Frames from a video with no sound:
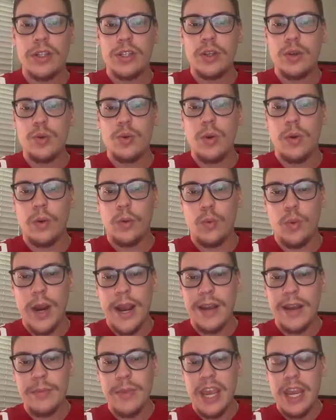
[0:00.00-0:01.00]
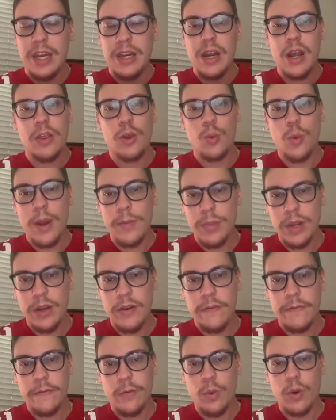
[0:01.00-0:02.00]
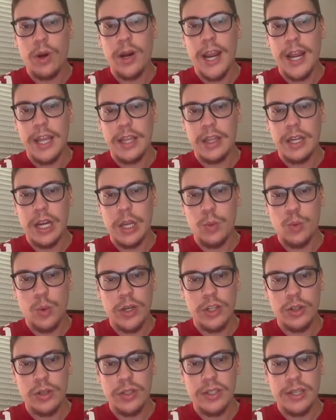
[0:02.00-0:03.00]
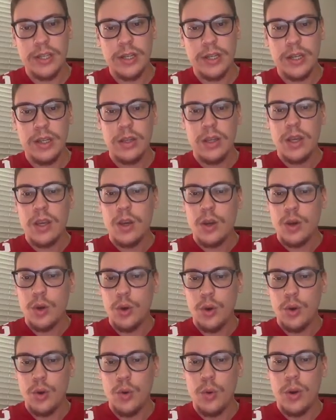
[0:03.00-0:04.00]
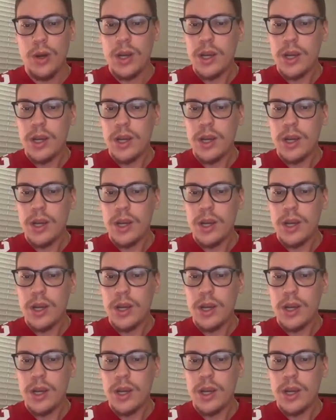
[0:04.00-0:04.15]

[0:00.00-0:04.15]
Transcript: to grab another weapon for Anthony Richardson, who